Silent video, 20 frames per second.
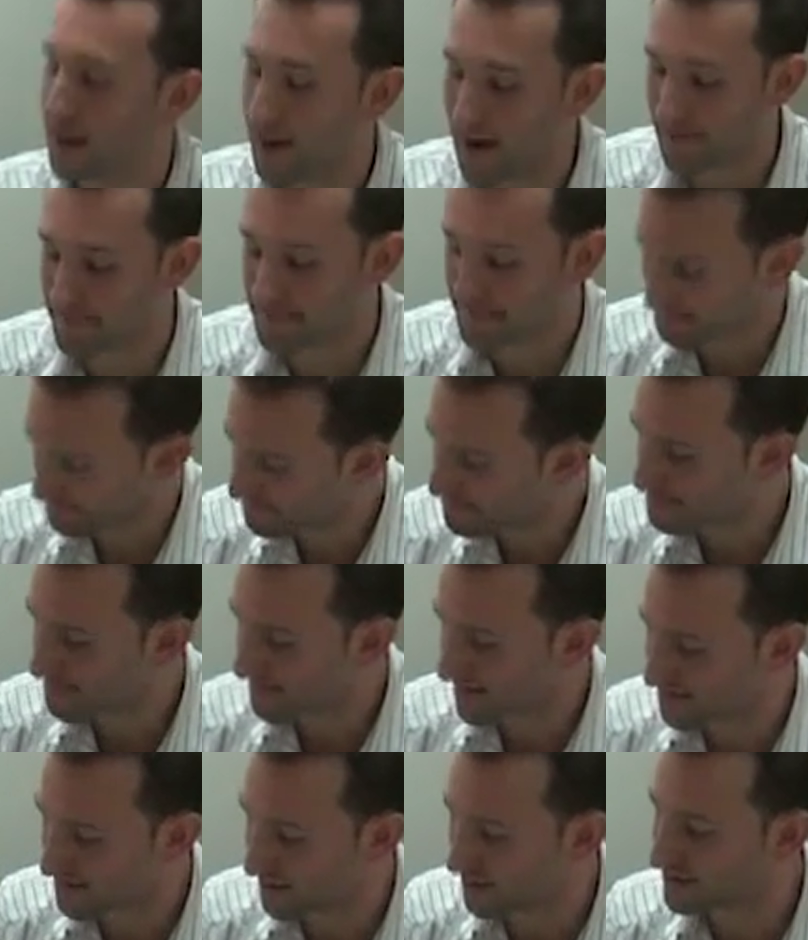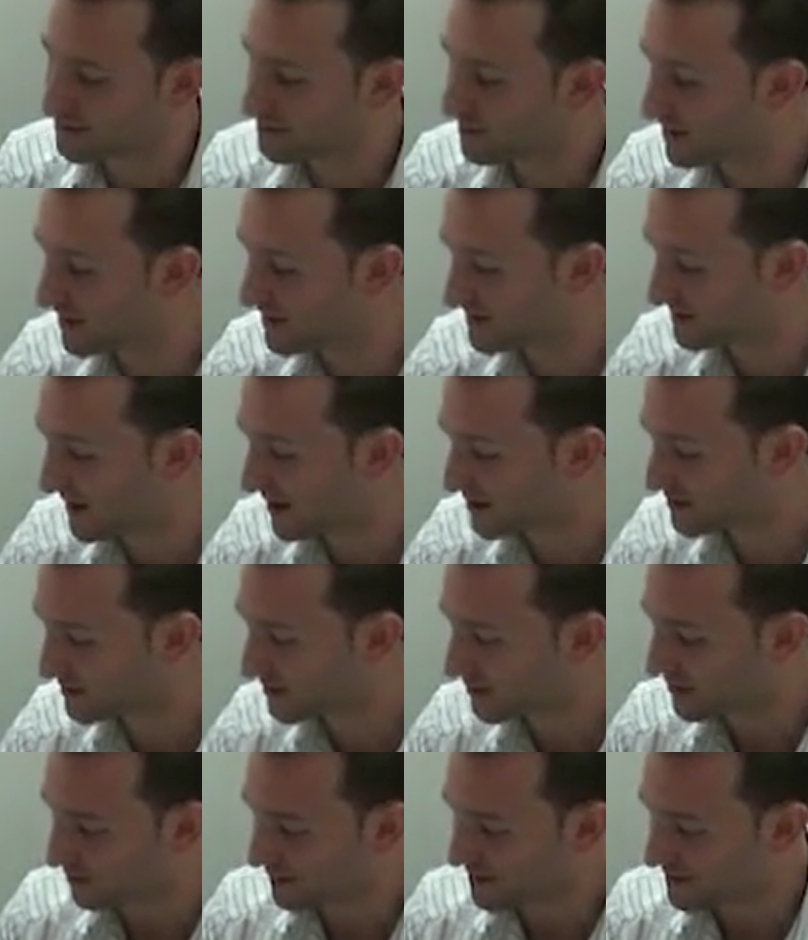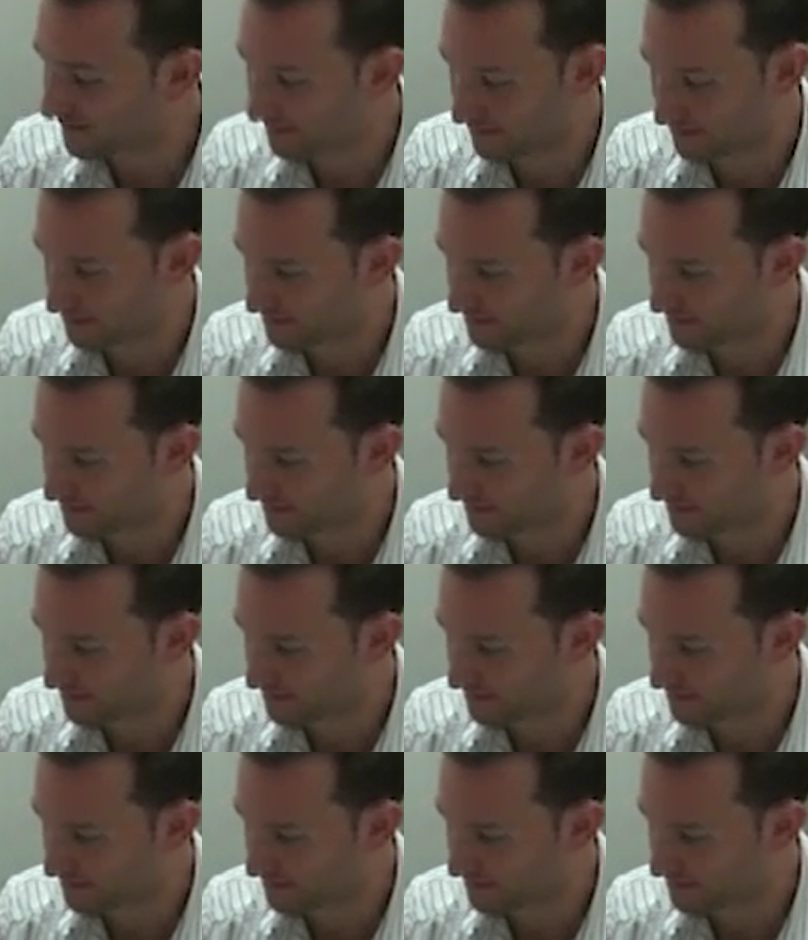Yep. So it's pretty special, and we